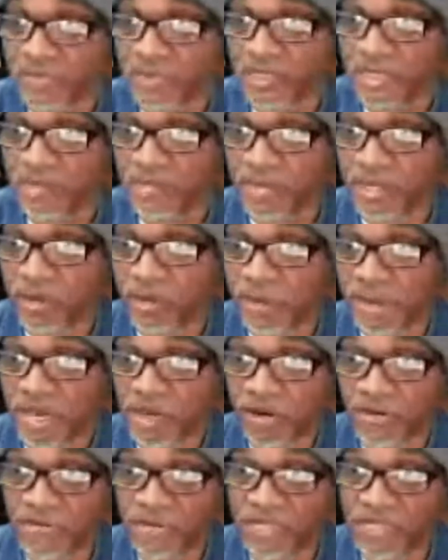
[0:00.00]
And let me go
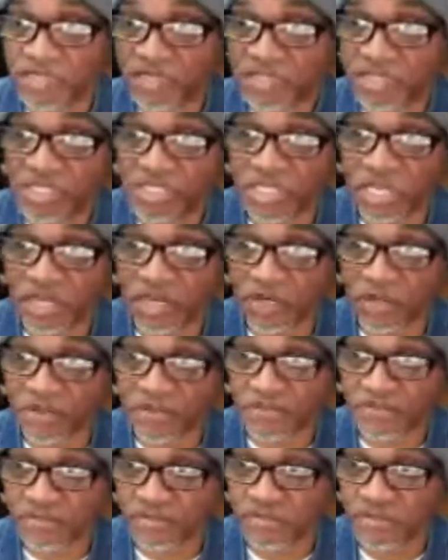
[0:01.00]
back over here to share.
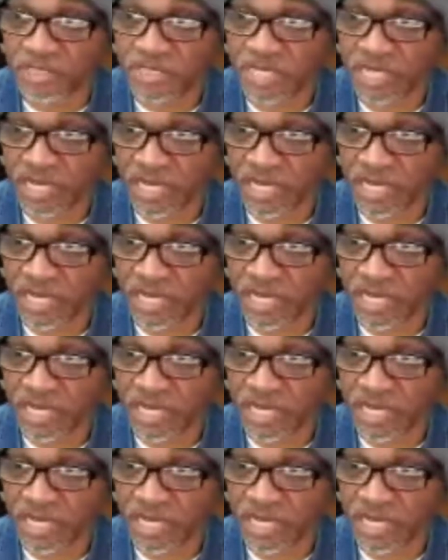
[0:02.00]
Let me see,